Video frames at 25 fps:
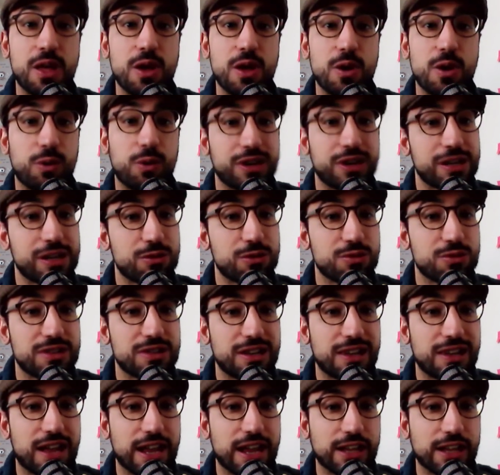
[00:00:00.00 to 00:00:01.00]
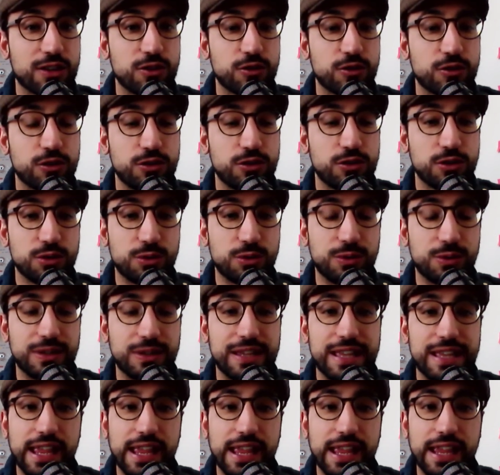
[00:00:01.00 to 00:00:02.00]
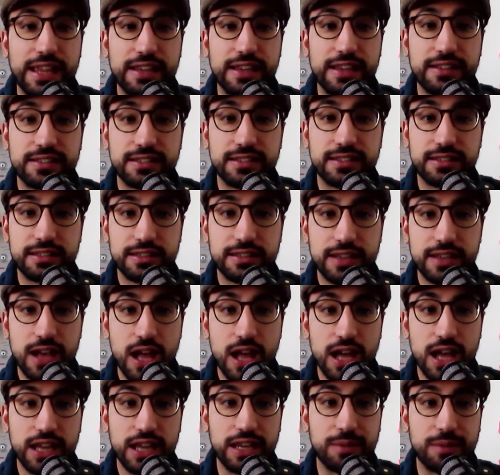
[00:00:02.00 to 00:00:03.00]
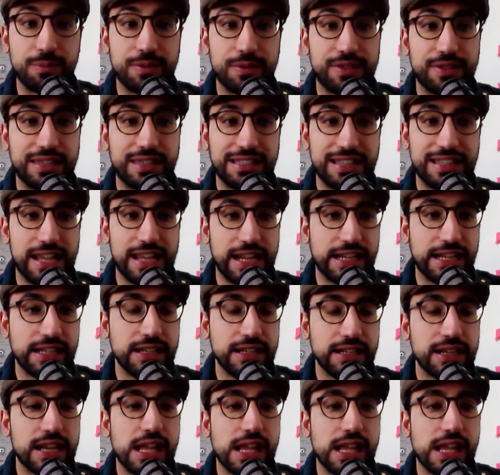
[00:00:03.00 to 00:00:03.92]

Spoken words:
What I would like you to do is type the day